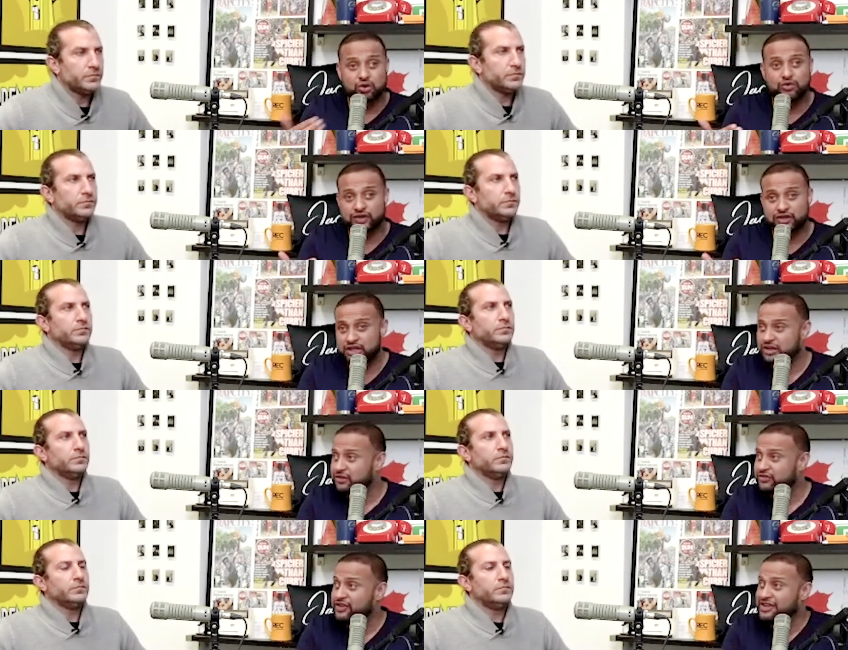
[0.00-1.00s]
Speaker 1: over
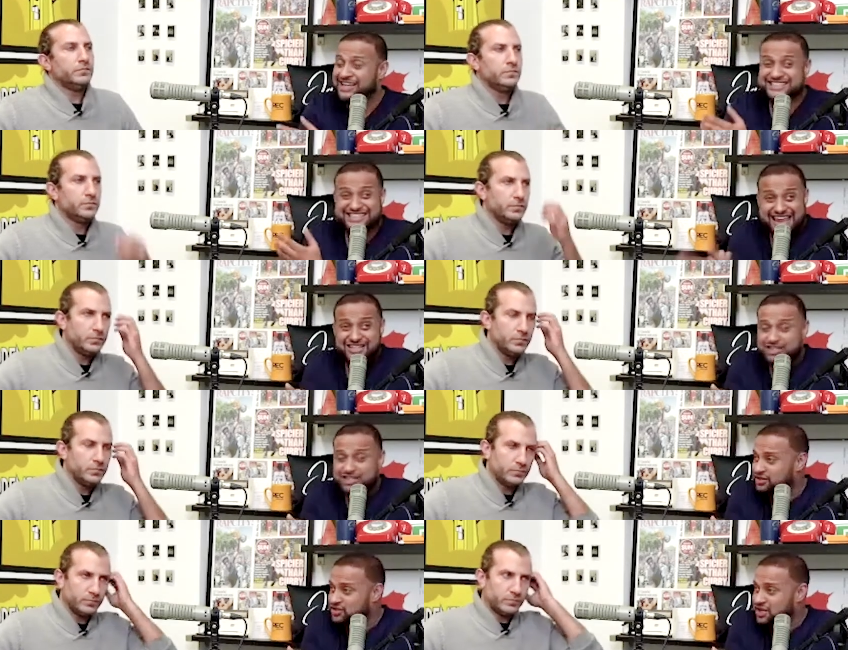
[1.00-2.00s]
year for the next 10
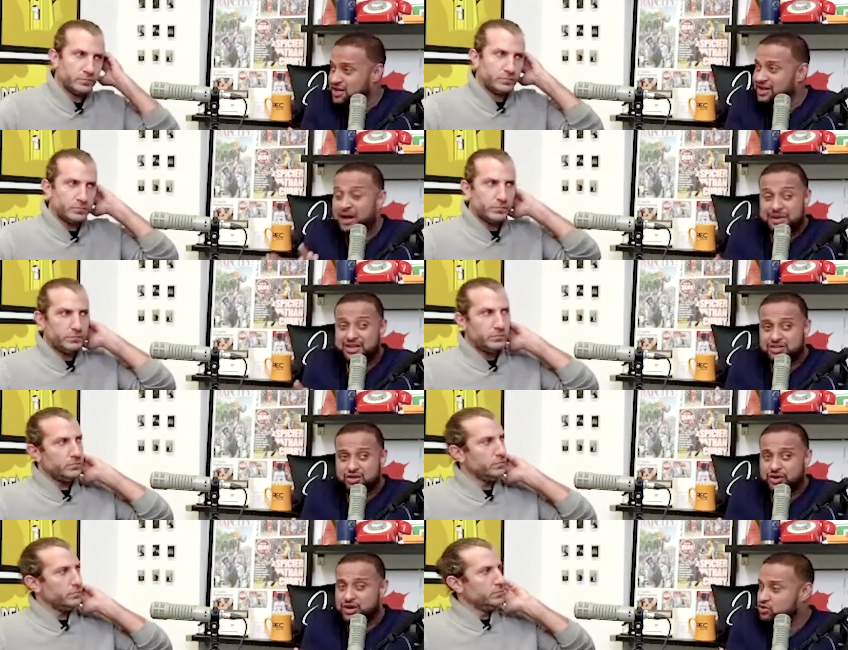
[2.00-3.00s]
years coming into
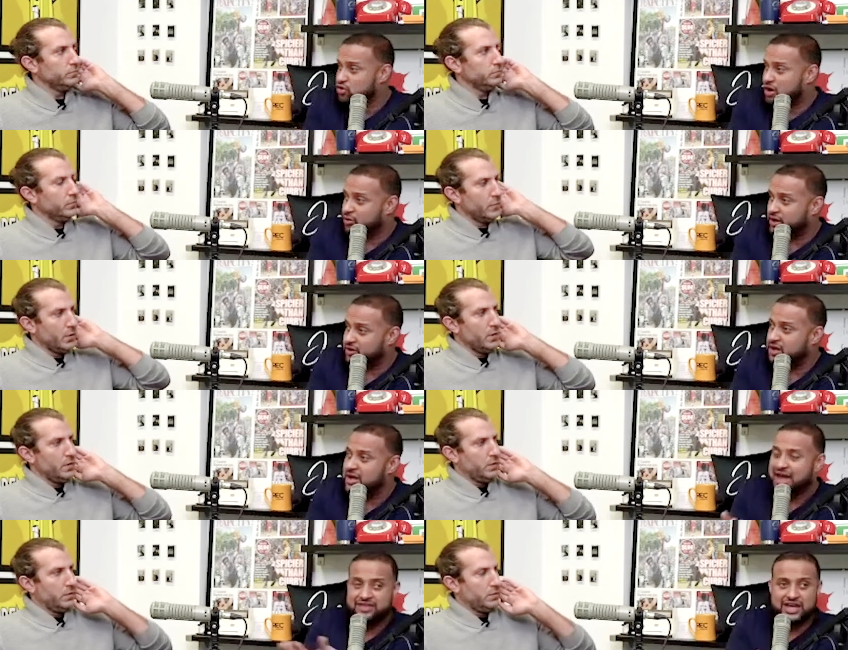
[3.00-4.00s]
the greater toronto area
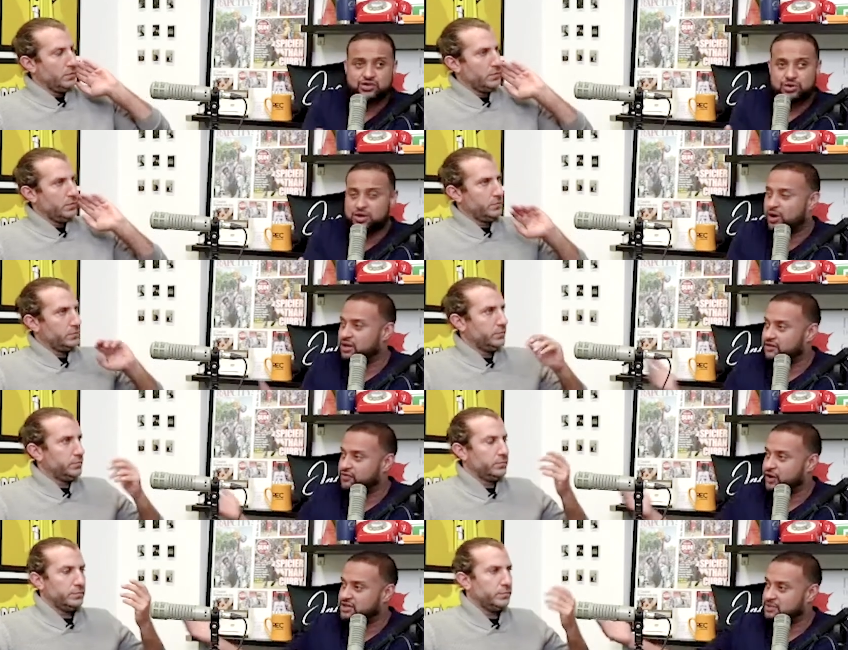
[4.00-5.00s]
and that's where they want to
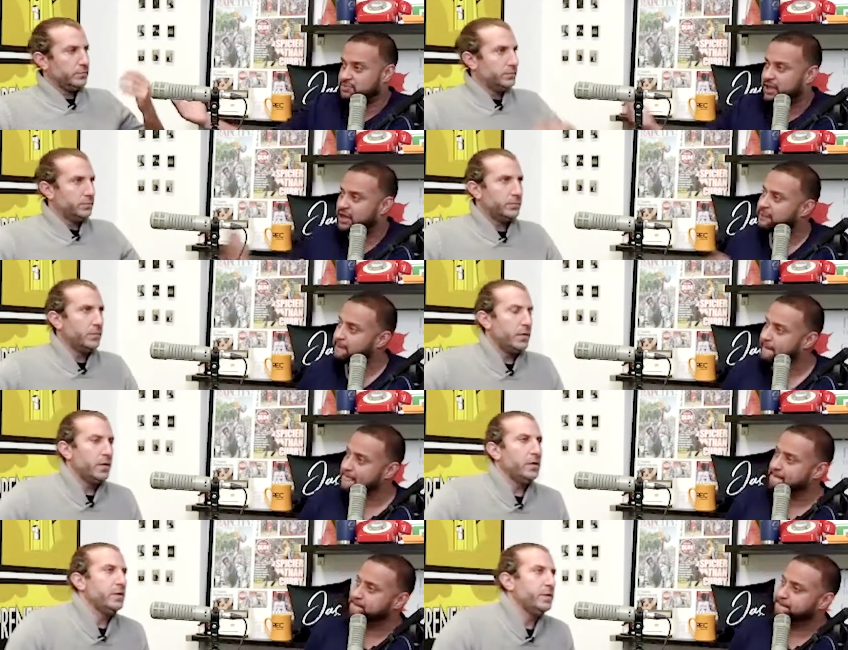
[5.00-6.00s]
live rent and play
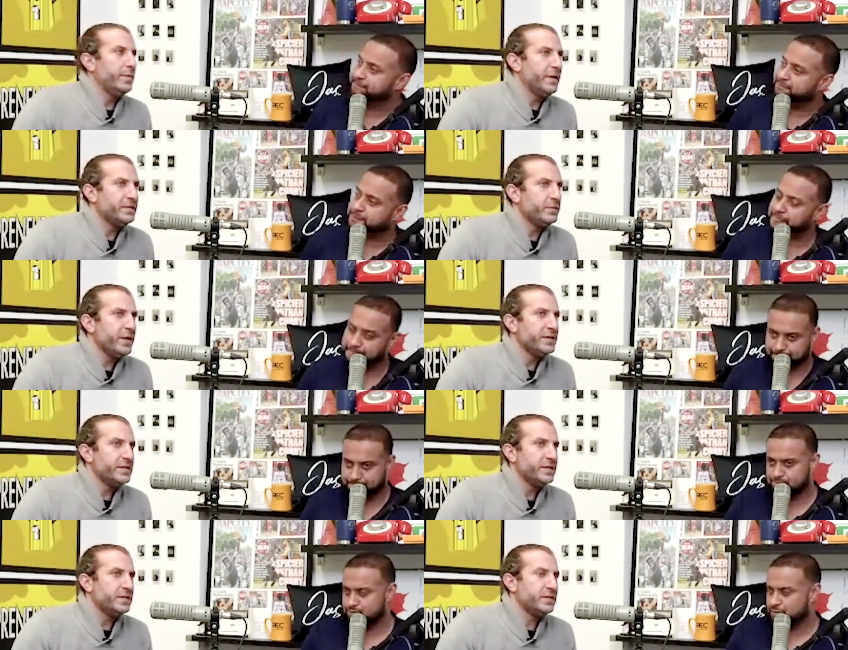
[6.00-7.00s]
Speaker 2: the best way to
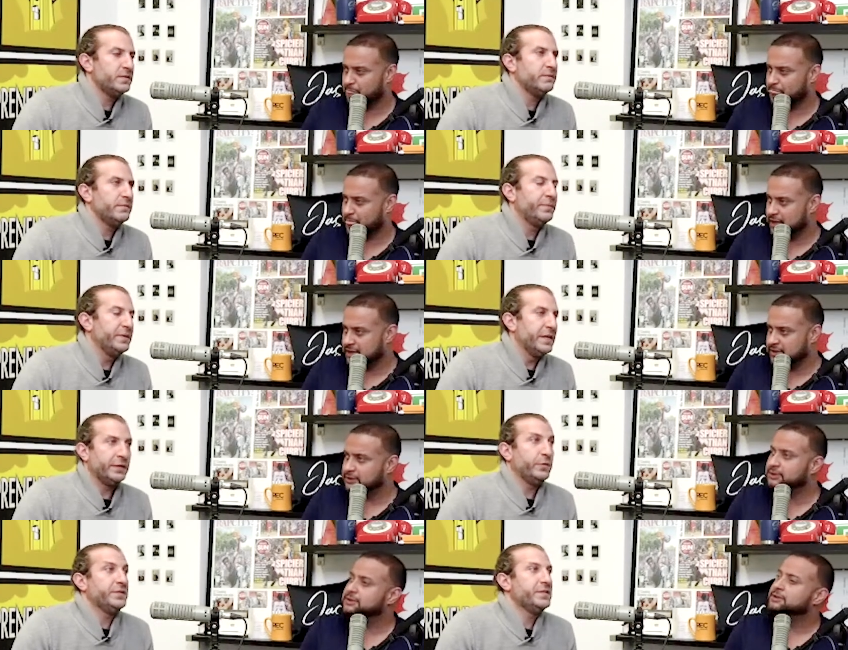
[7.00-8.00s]
s-
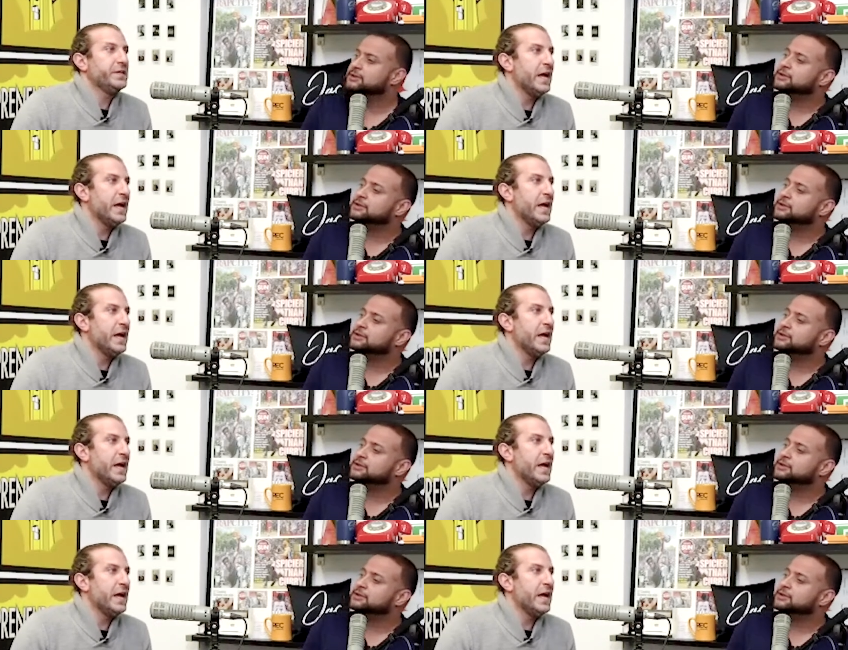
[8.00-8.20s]
predict what's going to